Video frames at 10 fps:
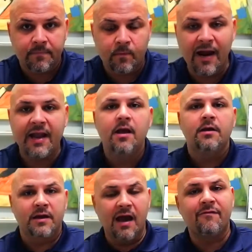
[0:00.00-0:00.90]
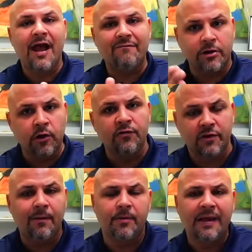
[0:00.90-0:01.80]
Right? You ever have a closer
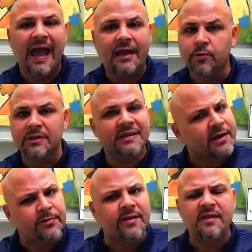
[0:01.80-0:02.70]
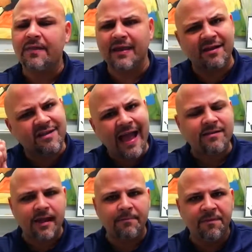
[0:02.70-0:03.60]
come in behind you and literally say the exact
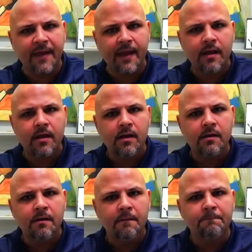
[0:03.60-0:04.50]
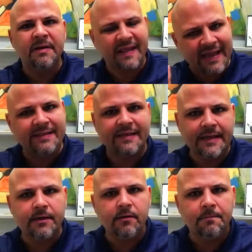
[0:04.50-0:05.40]
same thing, but they get the
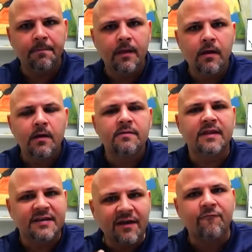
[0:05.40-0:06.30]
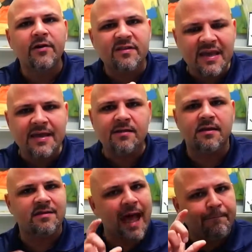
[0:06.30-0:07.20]
deal? The difference
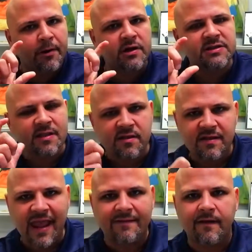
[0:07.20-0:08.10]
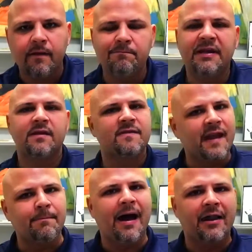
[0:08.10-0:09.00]
is that person's state. Because
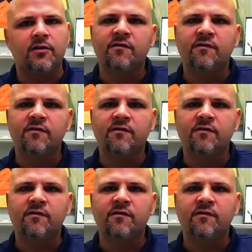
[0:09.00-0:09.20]
think about it.